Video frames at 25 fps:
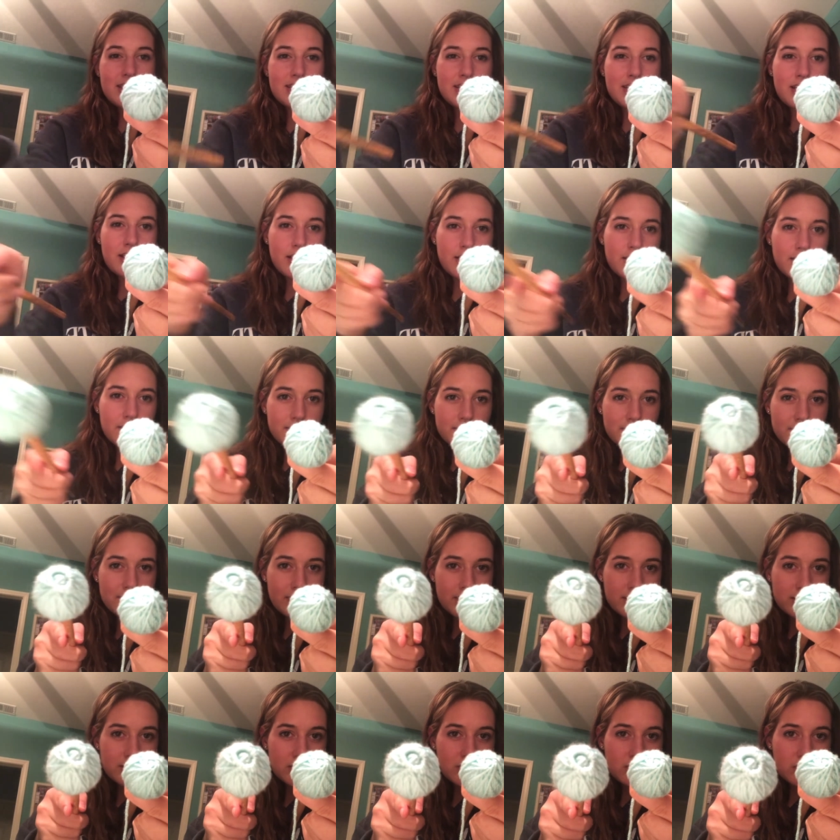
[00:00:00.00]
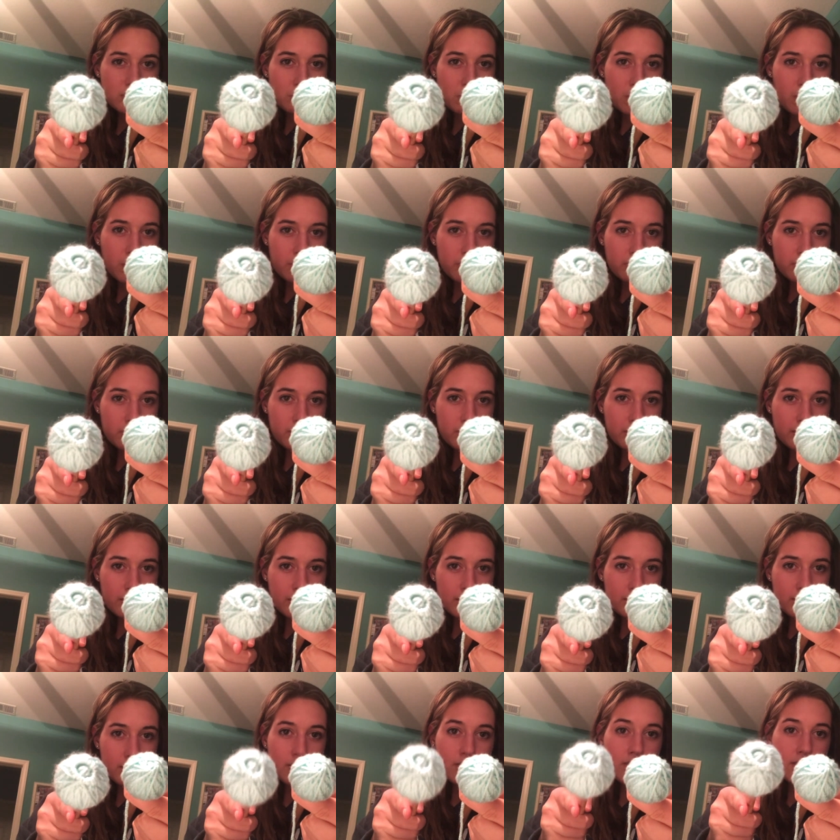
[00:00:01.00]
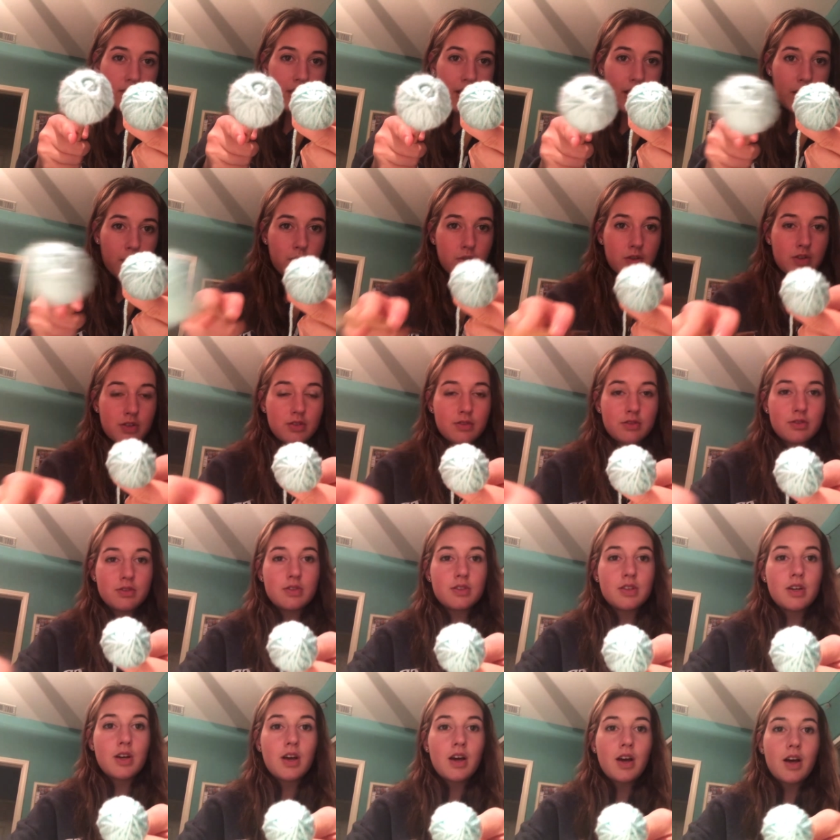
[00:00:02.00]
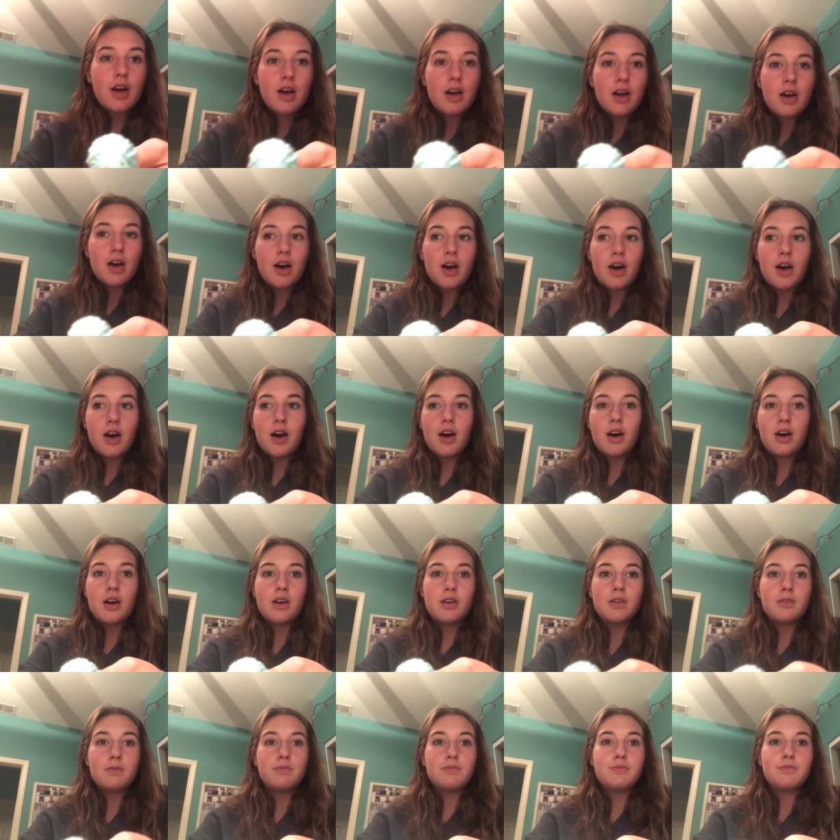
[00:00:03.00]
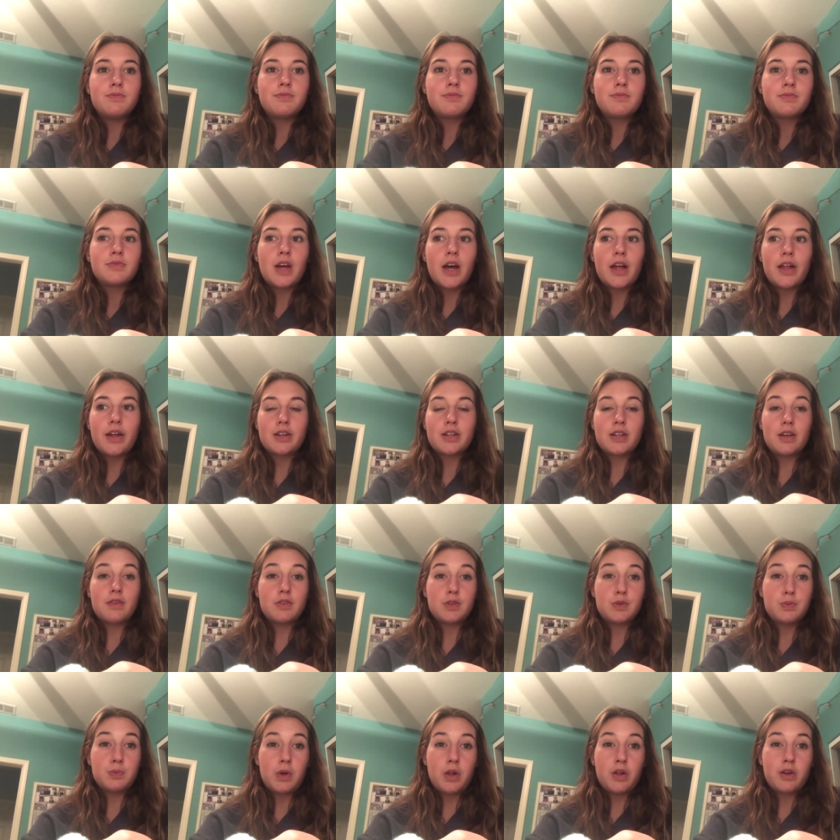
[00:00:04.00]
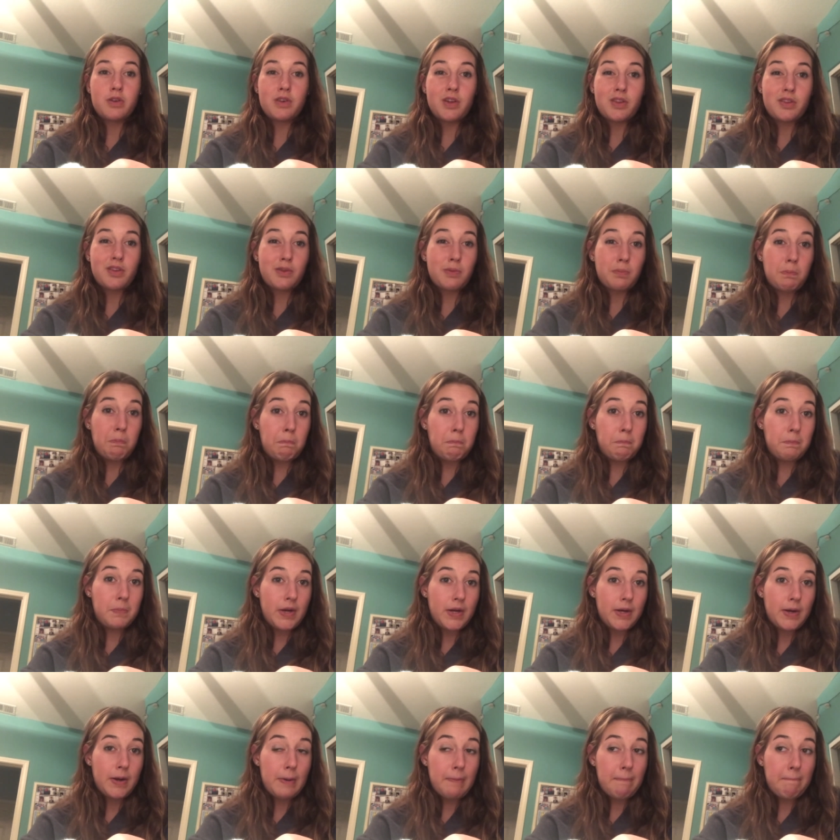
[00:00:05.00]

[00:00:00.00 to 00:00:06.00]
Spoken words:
yeah, it's smaller than that one. I like to have it smaller rather than bigger.